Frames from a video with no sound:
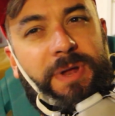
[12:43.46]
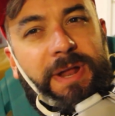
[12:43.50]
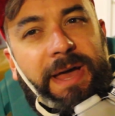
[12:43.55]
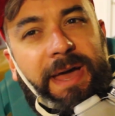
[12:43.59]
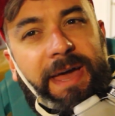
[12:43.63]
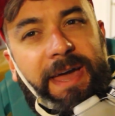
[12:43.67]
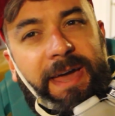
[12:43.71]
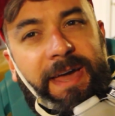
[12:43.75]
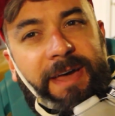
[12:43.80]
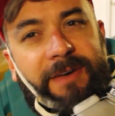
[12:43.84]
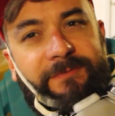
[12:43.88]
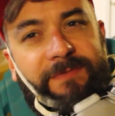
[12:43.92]
and a
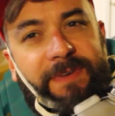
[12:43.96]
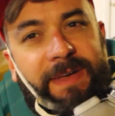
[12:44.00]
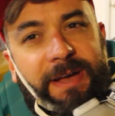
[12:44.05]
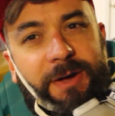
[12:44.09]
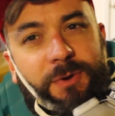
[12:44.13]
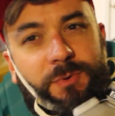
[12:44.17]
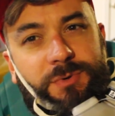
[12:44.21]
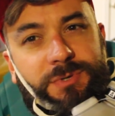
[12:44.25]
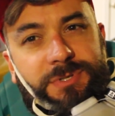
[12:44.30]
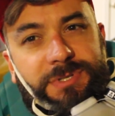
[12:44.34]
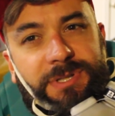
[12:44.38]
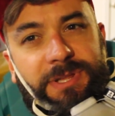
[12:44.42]
half
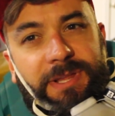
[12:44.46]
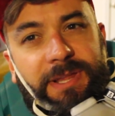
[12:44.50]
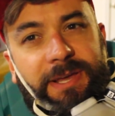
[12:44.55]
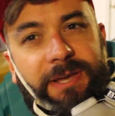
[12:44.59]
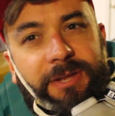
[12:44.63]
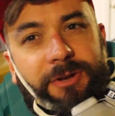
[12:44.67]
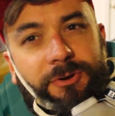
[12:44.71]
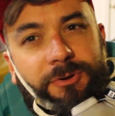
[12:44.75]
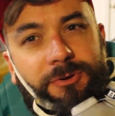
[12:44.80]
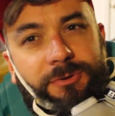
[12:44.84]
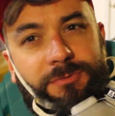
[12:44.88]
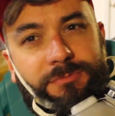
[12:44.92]
hours
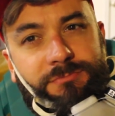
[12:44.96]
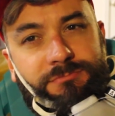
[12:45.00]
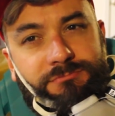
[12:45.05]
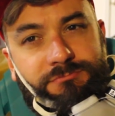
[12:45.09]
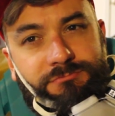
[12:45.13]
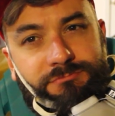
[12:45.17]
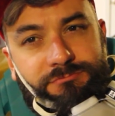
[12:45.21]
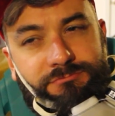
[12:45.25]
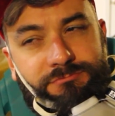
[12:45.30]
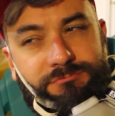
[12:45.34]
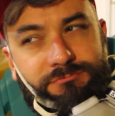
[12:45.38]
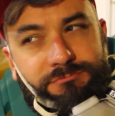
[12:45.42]
later,
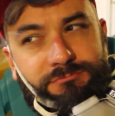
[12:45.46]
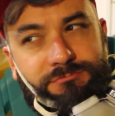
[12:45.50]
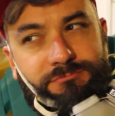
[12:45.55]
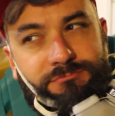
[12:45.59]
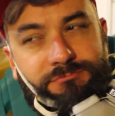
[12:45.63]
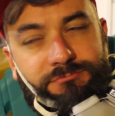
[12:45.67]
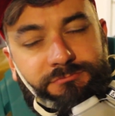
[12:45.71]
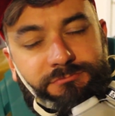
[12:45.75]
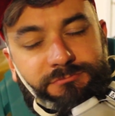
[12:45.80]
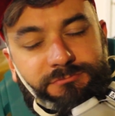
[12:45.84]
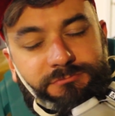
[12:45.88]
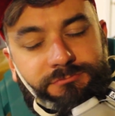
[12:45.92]

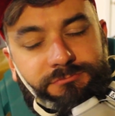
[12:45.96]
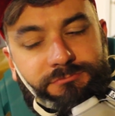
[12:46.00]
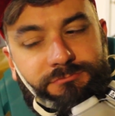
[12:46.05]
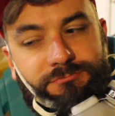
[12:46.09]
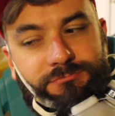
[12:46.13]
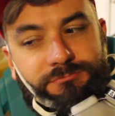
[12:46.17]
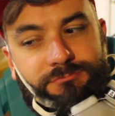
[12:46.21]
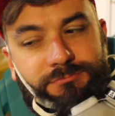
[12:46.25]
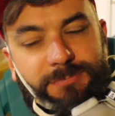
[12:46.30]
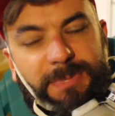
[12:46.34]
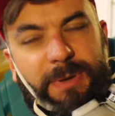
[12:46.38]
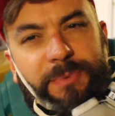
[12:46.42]

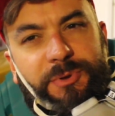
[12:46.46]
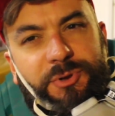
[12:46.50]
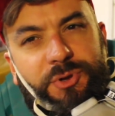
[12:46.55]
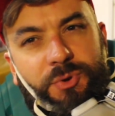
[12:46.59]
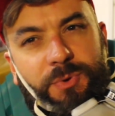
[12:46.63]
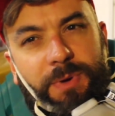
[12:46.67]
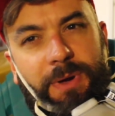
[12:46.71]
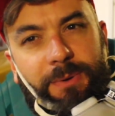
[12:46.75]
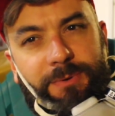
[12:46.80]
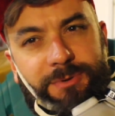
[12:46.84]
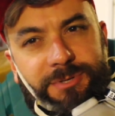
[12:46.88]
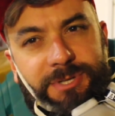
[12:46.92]
maybe
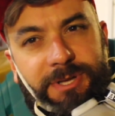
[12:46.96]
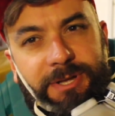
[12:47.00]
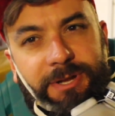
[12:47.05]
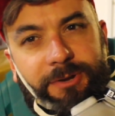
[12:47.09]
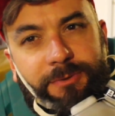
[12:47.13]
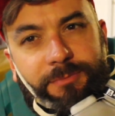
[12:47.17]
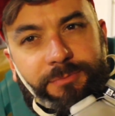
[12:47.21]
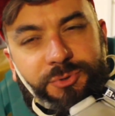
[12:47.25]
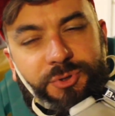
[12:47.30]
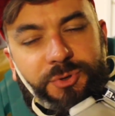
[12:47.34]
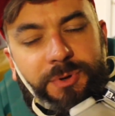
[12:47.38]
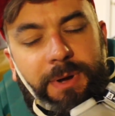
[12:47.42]
two hours later,
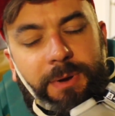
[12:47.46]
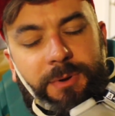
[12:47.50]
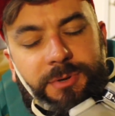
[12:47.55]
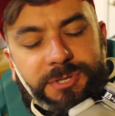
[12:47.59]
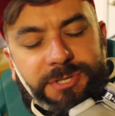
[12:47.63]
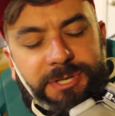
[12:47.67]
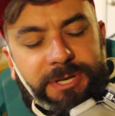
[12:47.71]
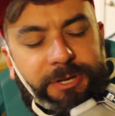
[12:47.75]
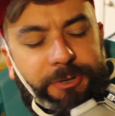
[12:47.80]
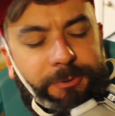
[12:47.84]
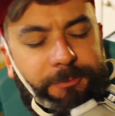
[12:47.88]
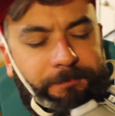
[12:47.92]
two
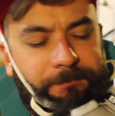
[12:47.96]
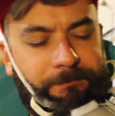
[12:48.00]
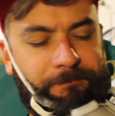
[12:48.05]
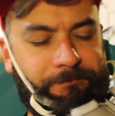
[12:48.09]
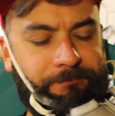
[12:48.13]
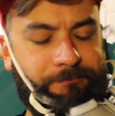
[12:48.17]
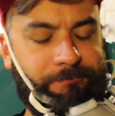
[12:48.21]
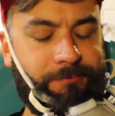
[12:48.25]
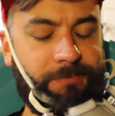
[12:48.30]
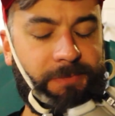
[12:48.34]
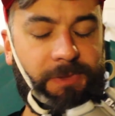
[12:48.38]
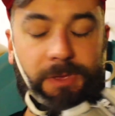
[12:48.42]
hours later
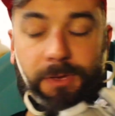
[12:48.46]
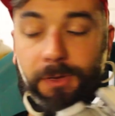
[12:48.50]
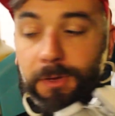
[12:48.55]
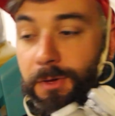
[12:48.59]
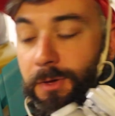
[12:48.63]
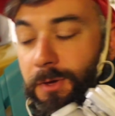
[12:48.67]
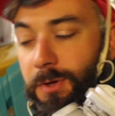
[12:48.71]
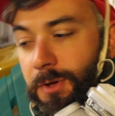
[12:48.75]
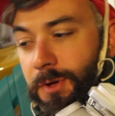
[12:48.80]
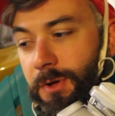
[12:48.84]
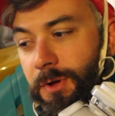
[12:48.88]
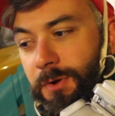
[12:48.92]

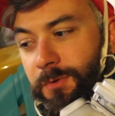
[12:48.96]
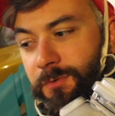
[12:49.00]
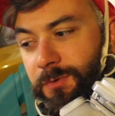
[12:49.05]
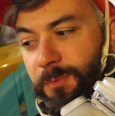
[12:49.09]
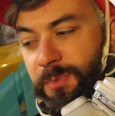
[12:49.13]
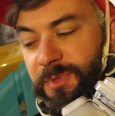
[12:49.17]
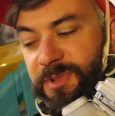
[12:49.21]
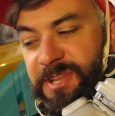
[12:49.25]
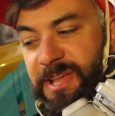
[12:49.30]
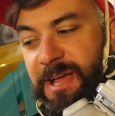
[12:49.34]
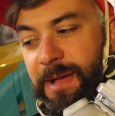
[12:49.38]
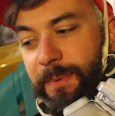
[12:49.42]

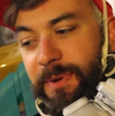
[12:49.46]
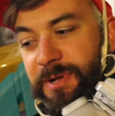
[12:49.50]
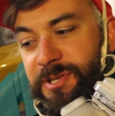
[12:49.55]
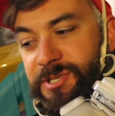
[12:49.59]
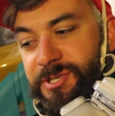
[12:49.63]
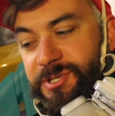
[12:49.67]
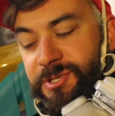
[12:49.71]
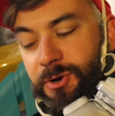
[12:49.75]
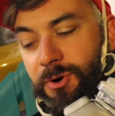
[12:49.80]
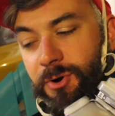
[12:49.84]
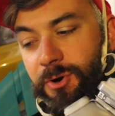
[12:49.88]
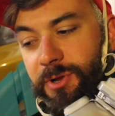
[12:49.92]
from the time I
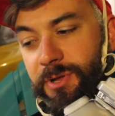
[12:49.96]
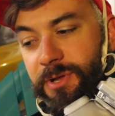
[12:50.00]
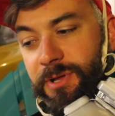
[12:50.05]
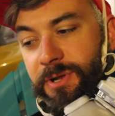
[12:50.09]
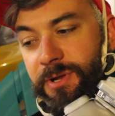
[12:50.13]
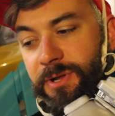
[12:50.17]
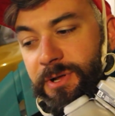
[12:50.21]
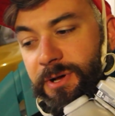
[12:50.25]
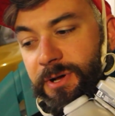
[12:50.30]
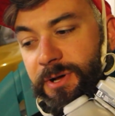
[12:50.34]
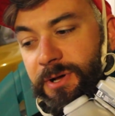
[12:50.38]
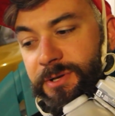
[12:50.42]

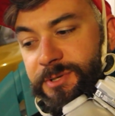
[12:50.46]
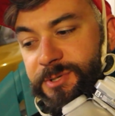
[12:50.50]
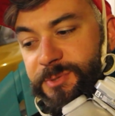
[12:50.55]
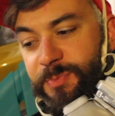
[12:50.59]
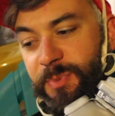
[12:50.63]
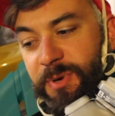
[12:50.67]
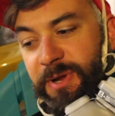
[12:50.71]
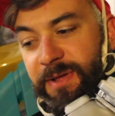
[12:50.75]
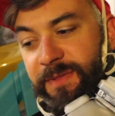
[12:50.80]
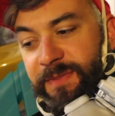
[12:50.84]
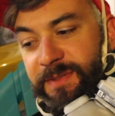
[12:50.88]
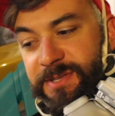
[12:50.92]
started uh,
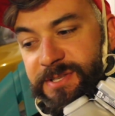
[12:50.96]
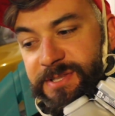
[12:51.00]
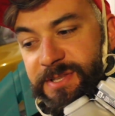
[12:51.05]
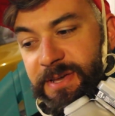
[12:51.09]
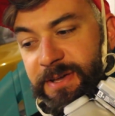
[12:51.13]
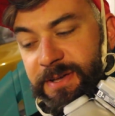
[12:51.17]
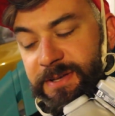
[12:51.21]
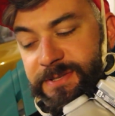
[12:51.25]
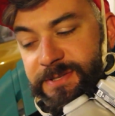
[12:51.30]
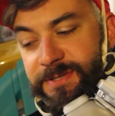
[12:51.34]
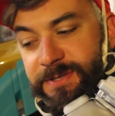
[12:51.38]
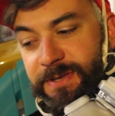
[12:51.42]
spraying these
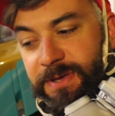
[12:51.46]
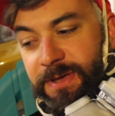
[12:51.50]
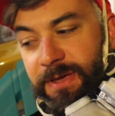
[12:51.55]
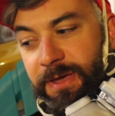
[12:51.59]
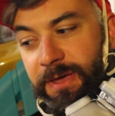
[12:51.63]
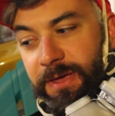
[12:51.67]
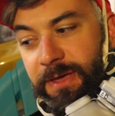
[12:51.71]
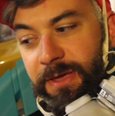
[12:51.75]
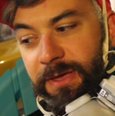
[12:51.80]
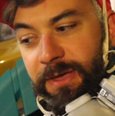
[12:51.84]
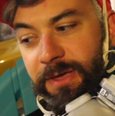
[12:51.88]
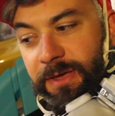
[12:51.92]
things.
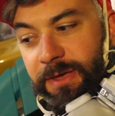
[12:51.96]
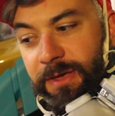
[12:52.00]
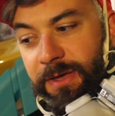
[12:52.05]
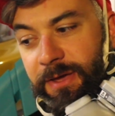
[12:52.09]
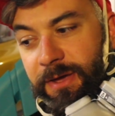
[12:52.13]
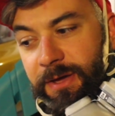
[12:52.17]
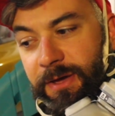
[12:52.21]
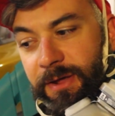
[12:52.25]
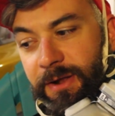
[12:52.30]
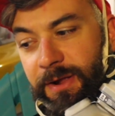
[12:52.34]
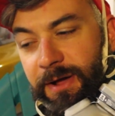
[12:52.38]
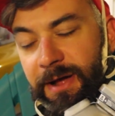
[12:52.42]

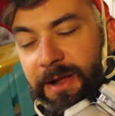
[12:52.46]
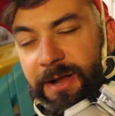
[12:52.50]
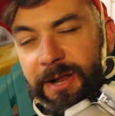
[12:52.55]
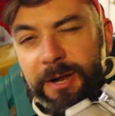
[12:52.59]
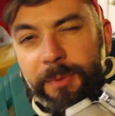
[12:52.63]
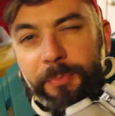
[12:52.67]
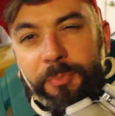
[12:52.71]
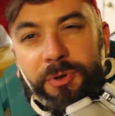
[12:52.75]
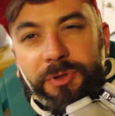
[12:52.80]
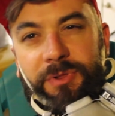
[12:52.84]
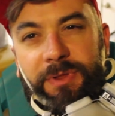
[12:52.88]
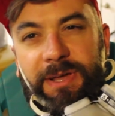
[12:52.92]
And I ended
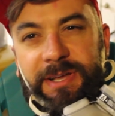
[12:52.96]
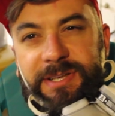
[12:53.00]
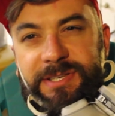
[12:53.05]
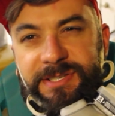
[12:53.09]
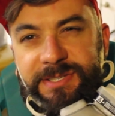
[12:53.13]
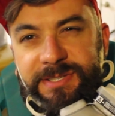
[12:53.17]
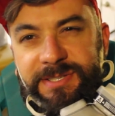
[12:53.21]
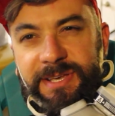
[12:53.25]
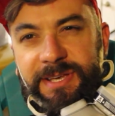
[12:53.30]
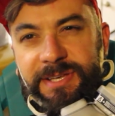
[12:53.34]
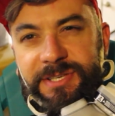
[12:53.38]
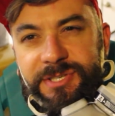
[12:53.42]
up putting like
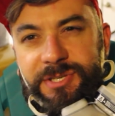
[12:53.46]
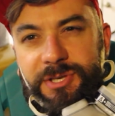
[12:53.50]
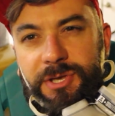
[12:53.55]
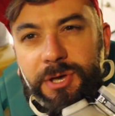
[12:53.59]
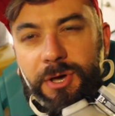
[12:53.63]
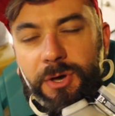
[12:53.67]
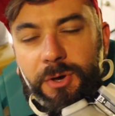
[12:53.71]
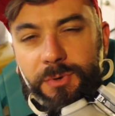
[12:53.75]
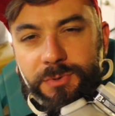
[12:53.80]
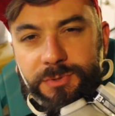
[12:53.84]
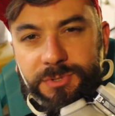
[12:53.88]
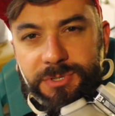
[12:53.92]
six
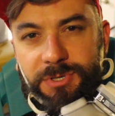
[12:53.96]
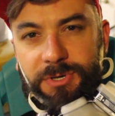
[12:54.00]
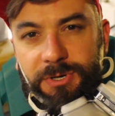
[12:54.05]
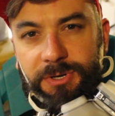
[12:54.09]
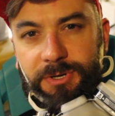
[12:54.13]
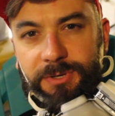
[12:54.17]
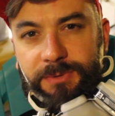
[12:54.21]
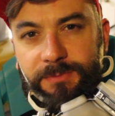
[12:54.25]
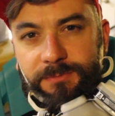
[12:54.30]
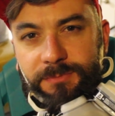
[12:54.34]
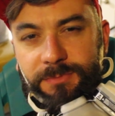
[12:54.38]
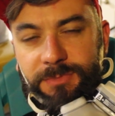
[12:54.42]
coats
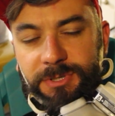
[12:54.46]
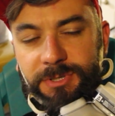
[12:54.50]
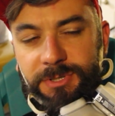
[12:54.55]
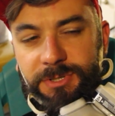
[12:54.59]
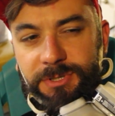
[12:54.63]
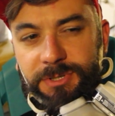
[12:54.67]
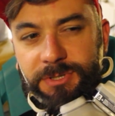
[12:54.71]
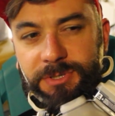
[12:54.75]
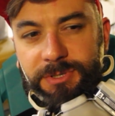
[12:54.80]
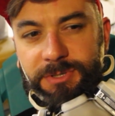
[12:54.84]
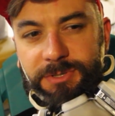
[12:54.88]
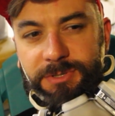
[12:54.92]
on them
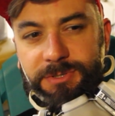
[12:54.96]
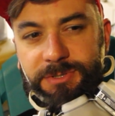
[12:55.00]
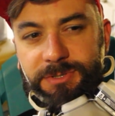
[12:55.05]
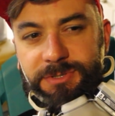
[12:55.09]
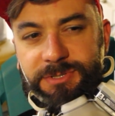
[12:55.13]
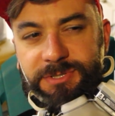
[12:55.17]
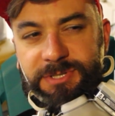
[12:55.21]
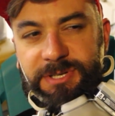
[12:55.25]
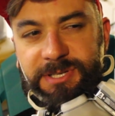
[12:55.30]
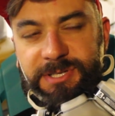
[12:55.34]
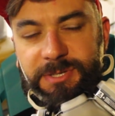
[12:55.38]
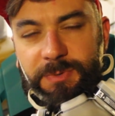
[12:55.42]

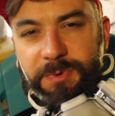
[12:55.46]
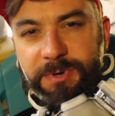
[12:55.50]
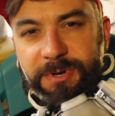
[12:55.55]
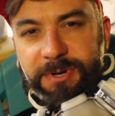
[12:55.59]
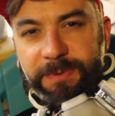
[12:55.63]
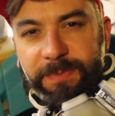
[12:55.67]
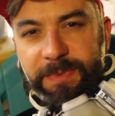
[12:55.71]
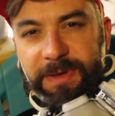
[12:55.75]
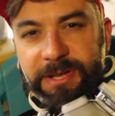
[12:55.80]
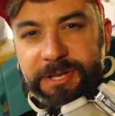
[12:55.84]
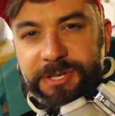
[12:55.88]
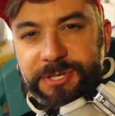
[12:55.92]
just because I wanted
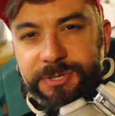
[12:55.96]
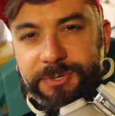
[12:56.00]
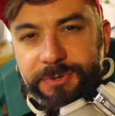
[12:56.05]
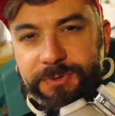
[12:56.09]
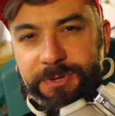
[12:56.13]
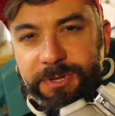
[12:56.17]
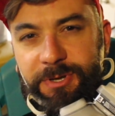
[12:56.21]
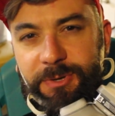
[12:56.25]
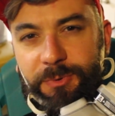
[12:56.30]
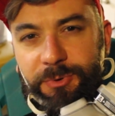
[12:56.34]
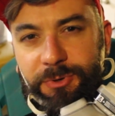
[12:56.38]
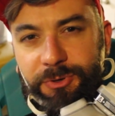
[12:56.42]
to make sure
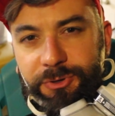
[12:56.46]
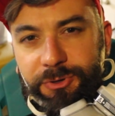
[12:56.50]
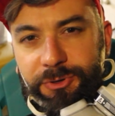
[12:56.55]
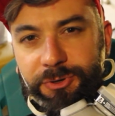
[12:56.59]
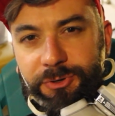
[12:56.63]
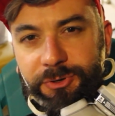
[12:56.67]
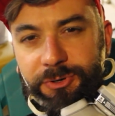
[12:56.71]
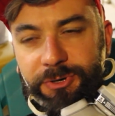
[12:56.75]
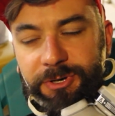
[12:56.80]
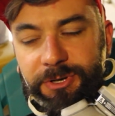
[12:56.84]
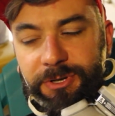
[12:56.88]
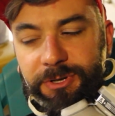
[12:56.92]
they were
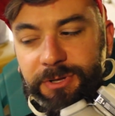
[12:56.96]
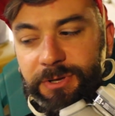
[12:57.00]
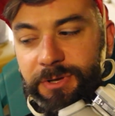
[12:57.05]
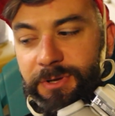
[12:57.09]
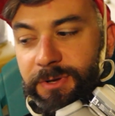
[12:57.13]
good.